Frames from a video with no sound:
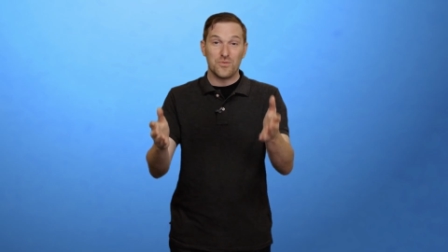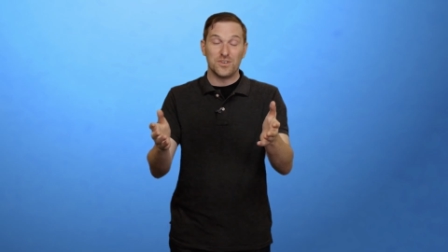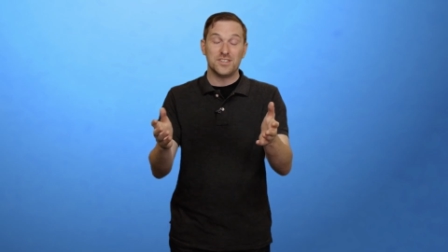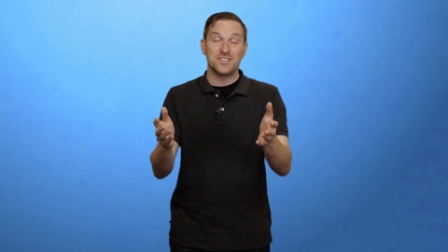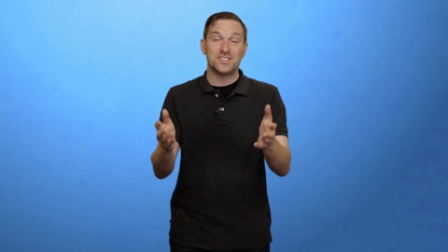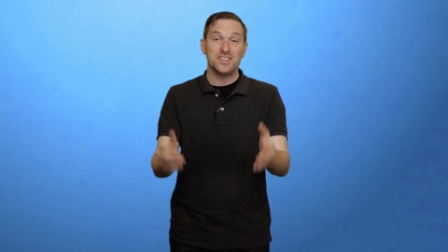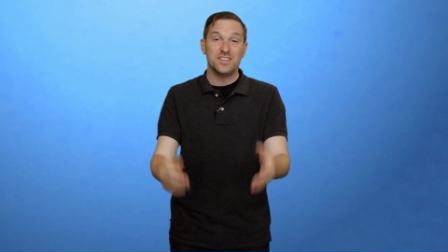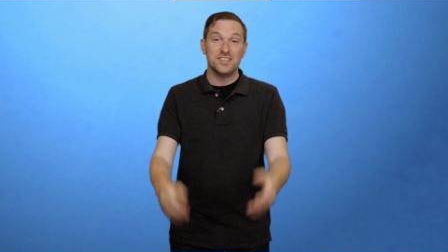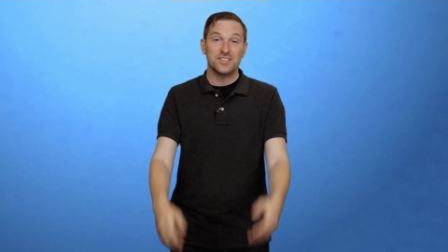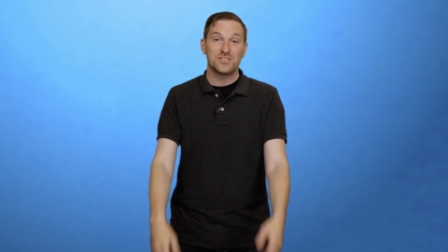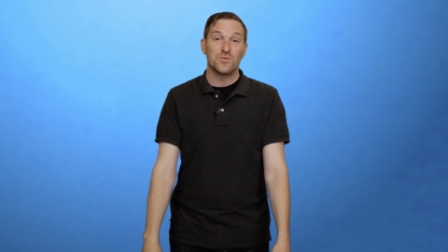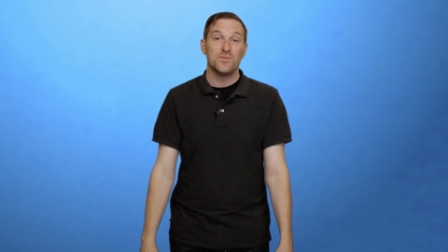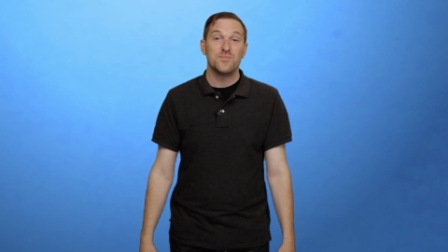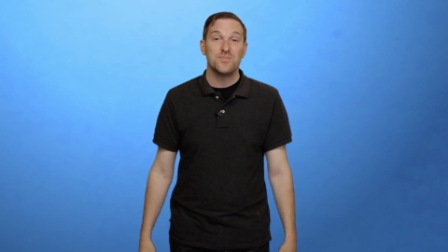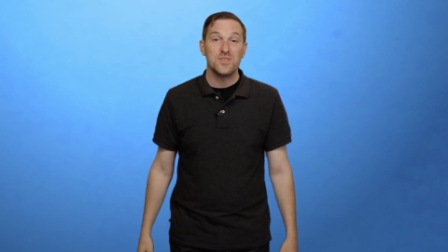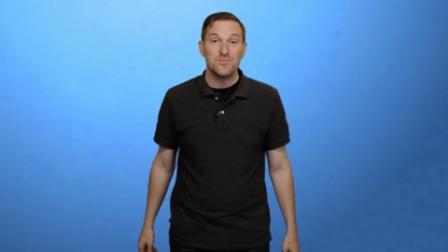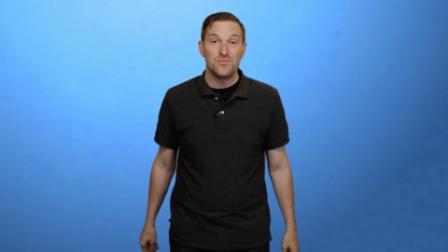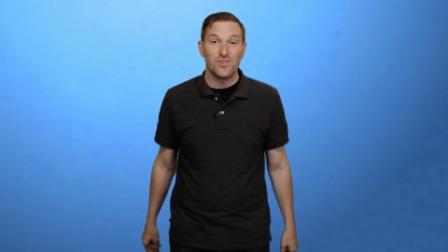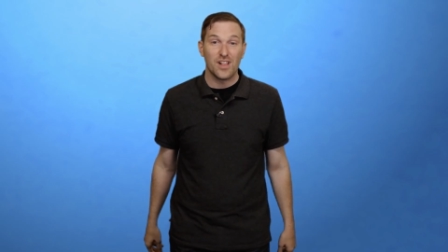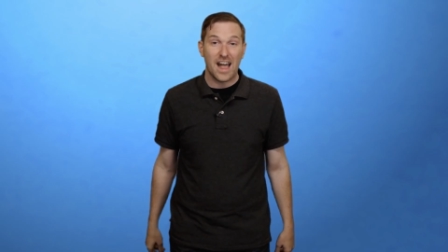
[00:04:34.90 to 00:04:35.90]
we see is when
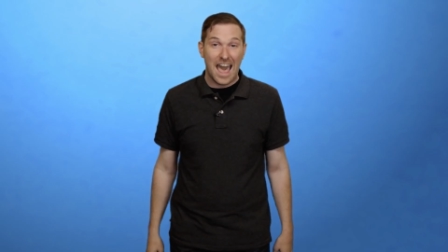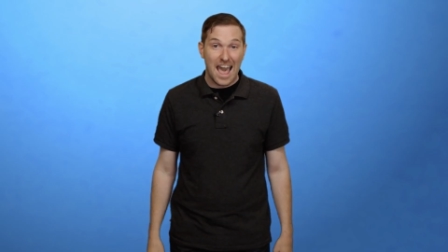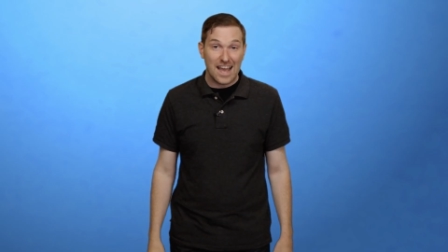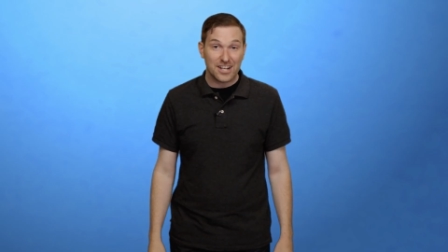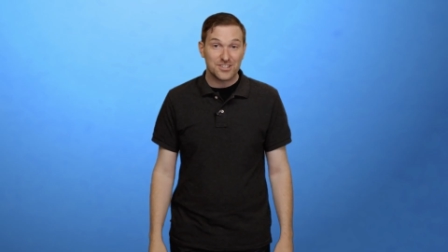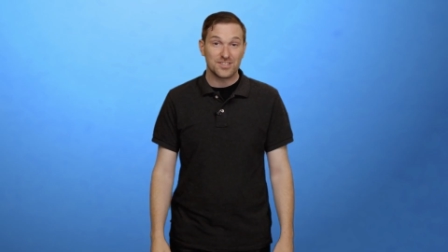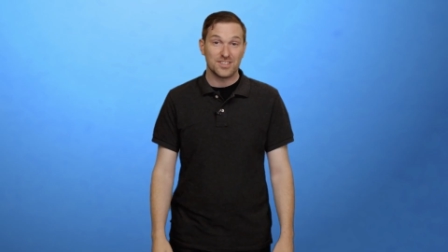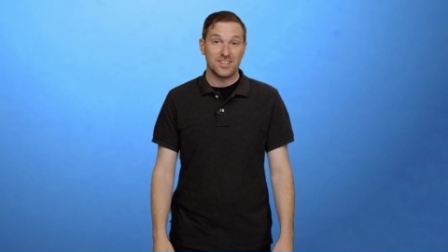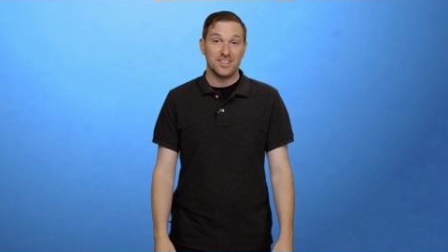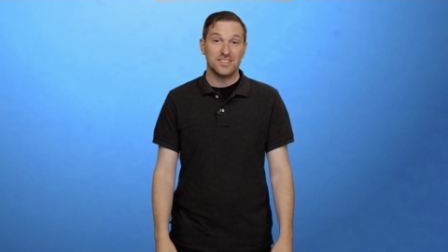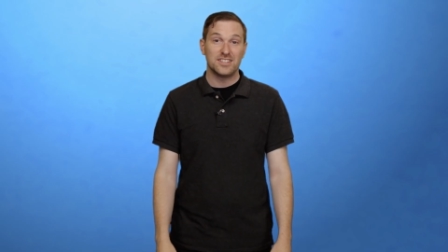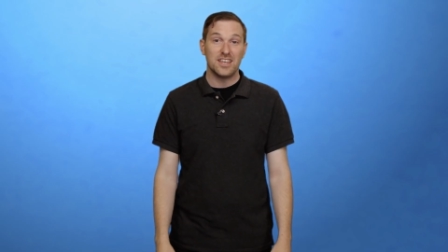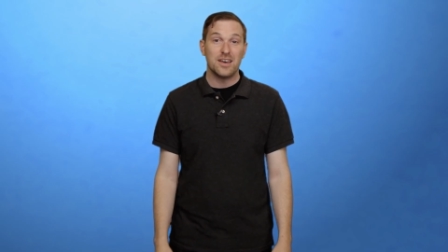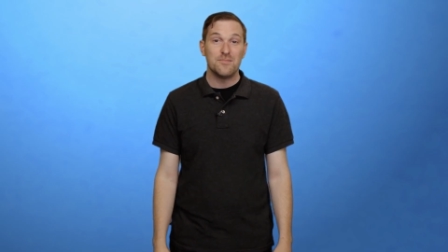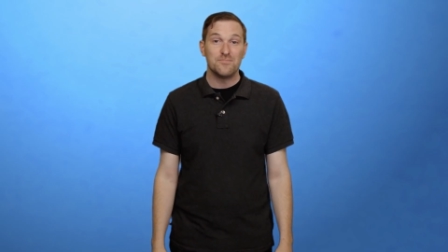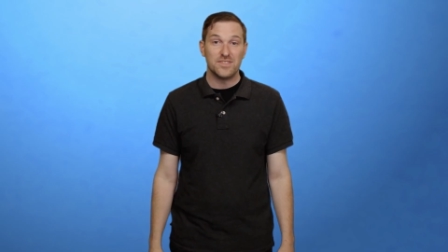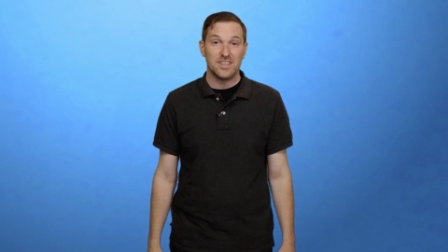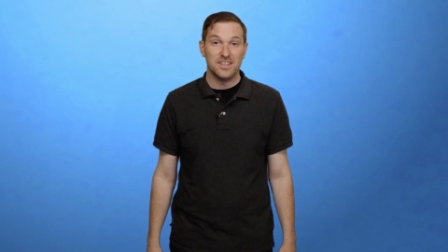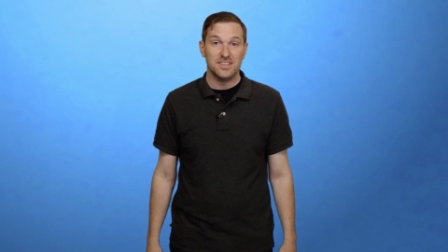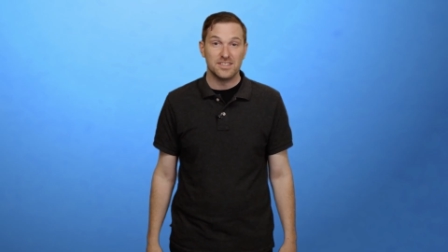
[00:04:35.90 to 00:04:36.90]
people actually
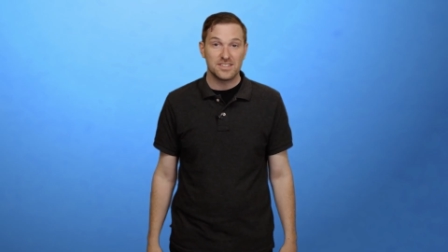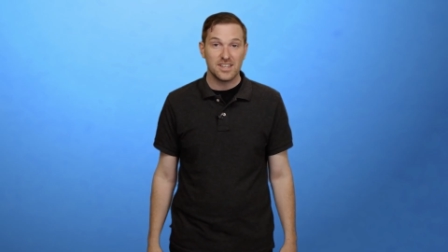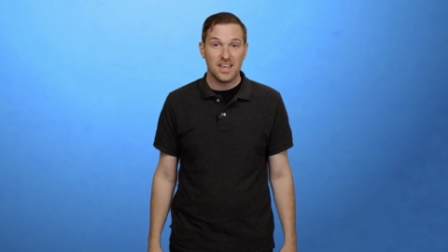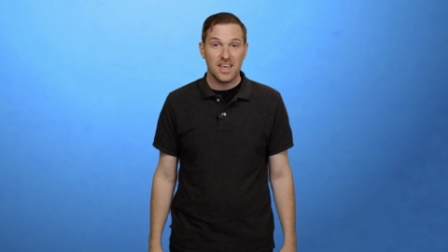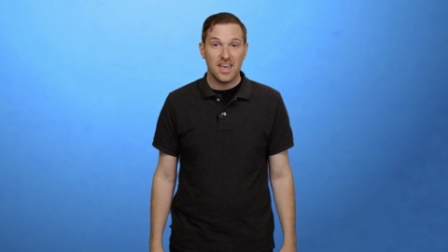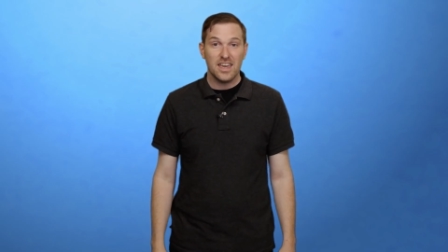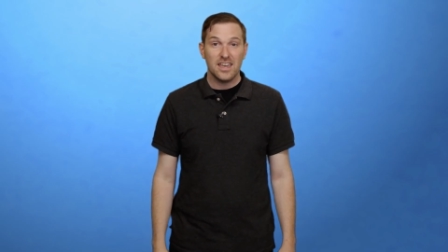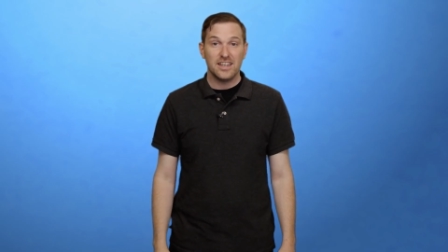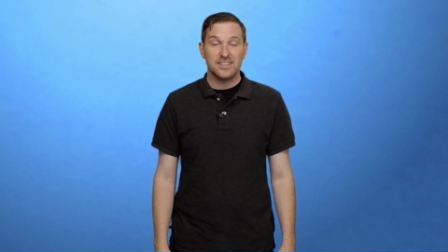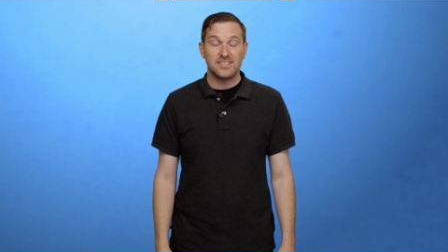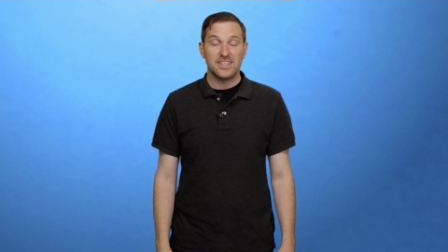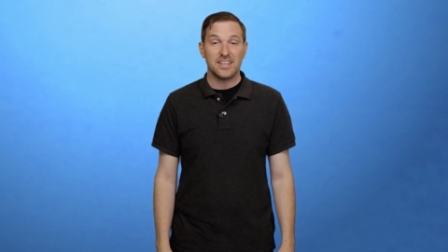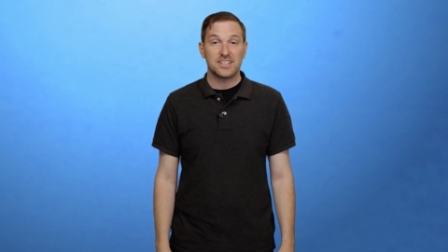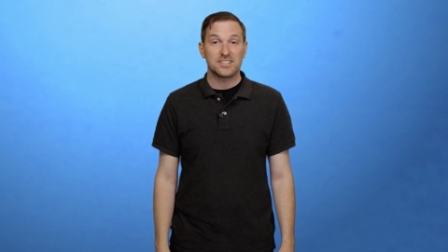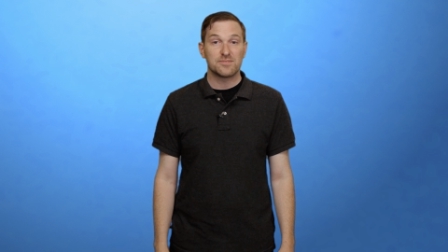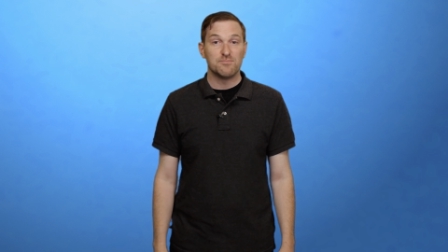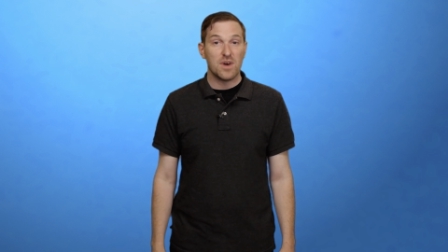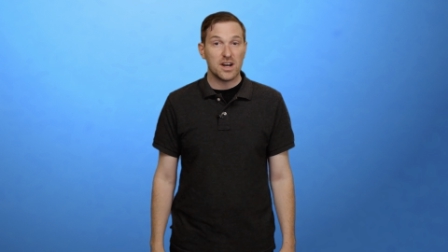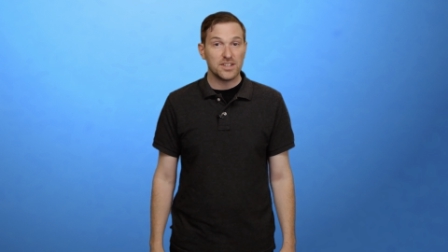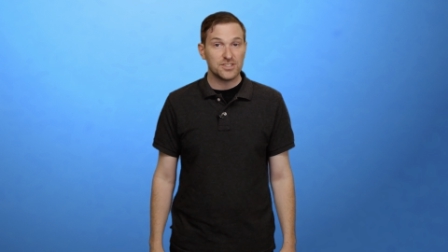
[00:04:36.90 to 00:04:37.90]
attempt this, it
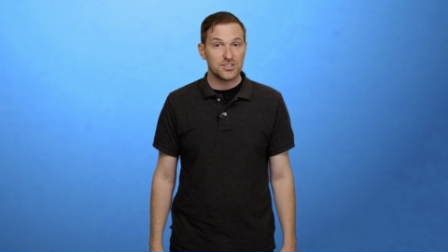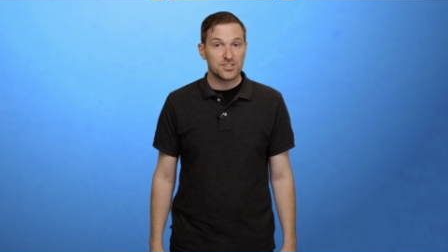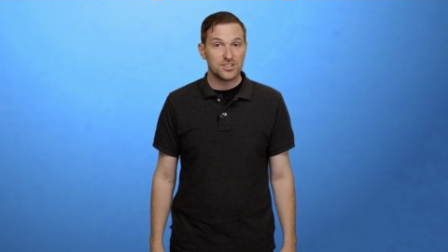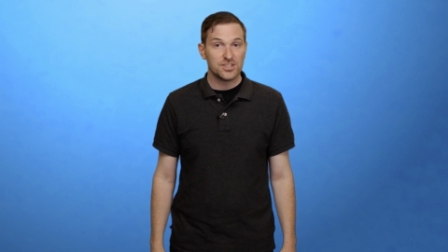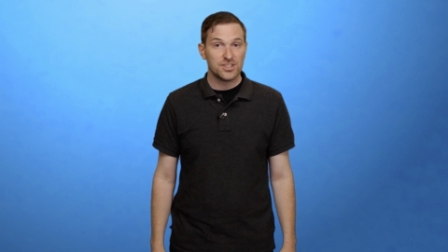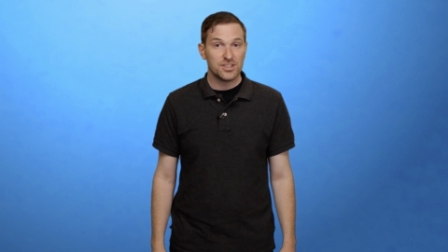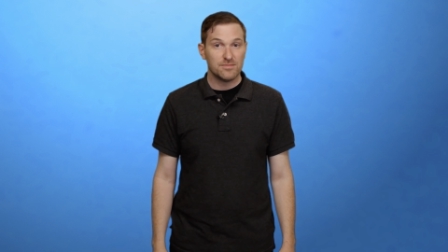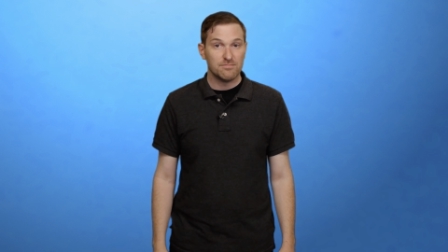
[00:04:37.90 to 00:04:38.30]
takes much